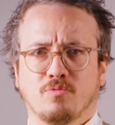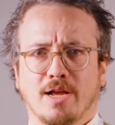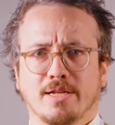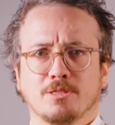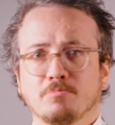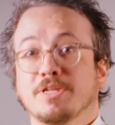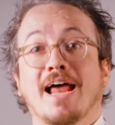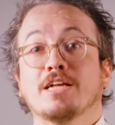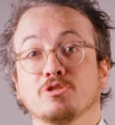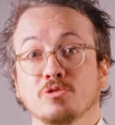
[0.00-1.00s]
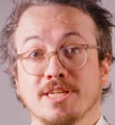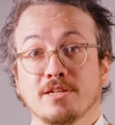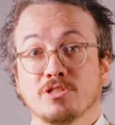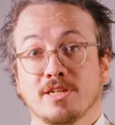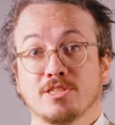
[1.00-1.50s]
rights. The national
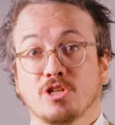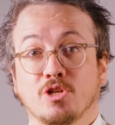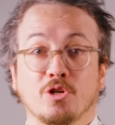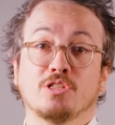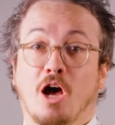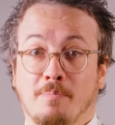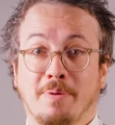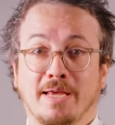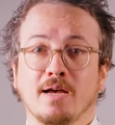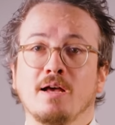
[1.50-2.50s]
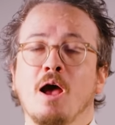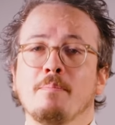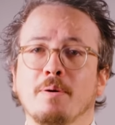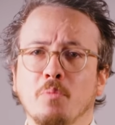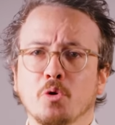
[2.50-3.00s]
deals that it secures are bigger,
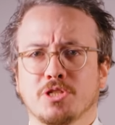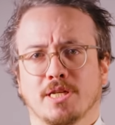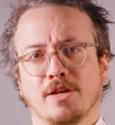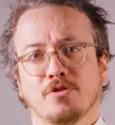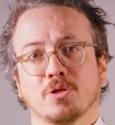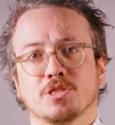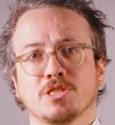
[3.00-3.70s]
but more significant